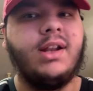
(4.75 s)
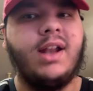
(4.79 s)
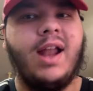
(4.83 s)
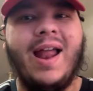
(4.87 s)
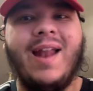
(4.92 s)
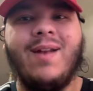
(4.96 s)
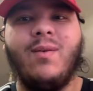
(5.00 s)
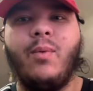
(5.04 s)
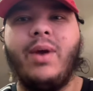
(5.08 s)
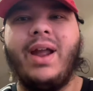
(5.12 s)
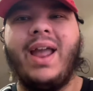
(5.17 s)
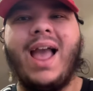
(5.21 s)

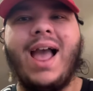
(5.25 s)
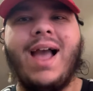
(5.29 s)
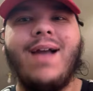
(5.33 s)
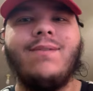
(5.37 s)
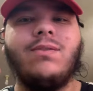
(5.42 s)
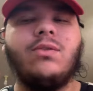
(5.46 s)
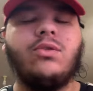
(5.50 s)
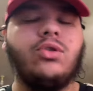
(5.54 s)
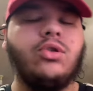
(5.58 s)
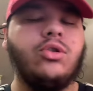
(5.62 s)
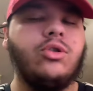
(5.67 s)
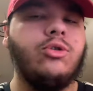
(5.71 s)
and we have
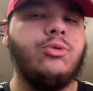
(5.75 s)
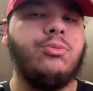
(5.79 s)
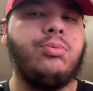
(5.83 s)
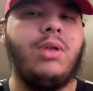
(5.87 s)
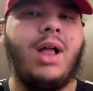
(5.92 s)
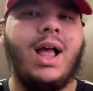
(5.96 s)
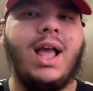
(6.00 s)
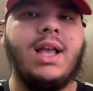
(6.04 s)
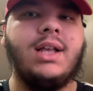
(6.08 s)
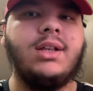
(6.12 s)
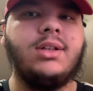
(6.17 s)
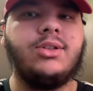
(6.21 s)
two
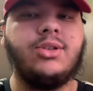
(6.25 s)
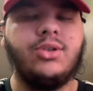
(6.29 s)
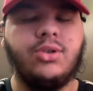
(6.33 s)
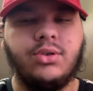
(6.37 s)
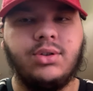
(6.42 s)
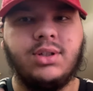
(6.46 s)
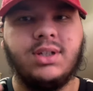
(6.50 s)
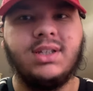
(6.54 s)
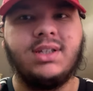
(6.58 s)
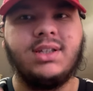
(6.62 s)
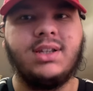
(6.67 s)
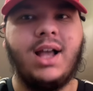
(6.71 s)
players to
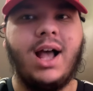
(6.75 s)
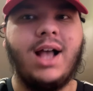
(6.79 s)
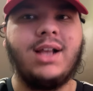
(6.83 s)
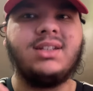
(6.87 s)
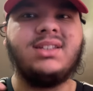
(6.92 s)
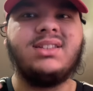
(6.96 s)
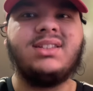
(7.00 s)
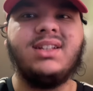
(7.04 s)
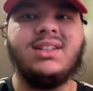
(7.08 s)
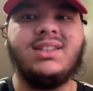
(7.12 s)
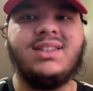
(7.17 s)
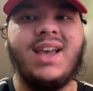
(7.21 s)
discuss
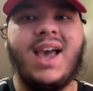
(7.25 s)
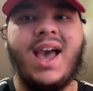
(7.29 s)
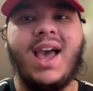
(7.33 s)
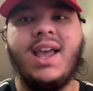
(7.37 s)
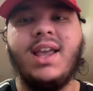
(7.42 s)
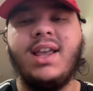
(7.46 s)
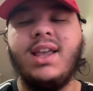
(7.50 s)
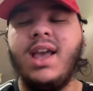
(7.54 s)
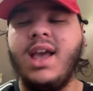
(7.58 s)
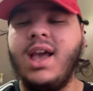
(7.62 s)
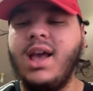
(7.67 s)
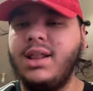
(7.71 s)

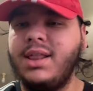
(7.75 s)
today